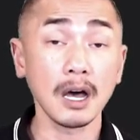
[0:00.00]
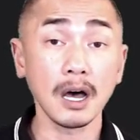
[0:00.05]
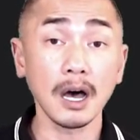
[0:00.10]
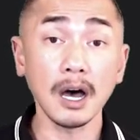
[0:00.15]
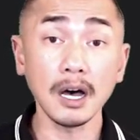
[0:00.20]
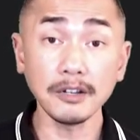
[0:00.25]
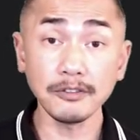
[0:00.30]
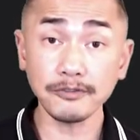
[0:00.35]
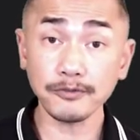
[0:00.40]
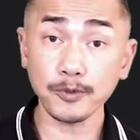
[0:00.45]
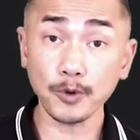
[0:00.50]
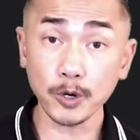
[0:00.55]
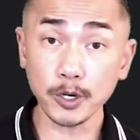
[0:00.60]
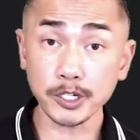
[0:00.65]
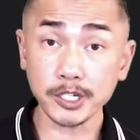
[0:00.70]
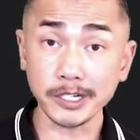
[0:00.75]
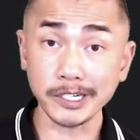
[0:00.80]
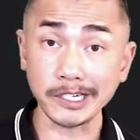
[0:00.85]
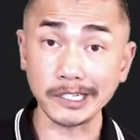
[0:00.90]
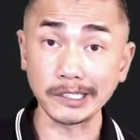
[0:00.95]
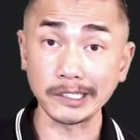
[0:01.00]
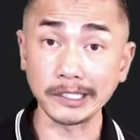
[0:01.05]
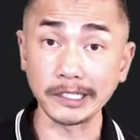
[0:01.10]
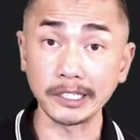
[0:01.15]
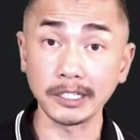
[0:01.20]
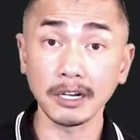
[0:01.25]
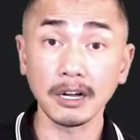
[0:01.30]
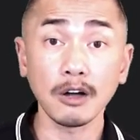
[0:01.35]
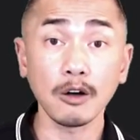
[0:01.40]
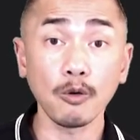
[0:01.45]

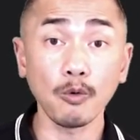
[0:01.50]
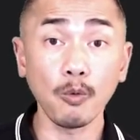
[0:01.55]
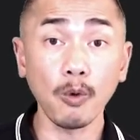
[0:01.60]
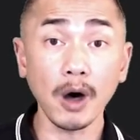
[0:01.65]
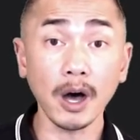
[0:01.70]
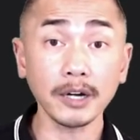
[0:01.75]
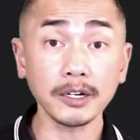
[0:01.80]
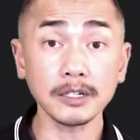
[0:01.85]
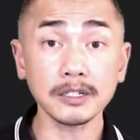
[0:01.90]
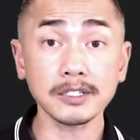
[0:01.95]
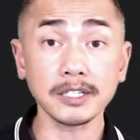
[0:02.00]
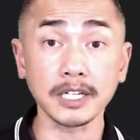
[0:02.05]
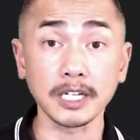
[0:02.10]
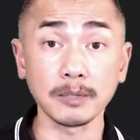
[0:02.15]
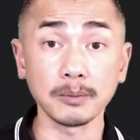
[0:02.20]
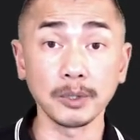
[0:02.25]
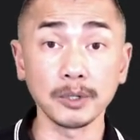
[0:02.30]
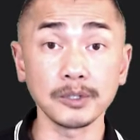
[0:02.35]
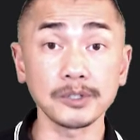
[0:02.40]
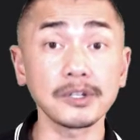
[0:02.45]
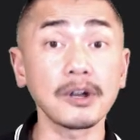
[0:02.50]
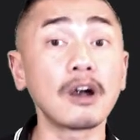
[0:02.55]
Unfortunately, water tables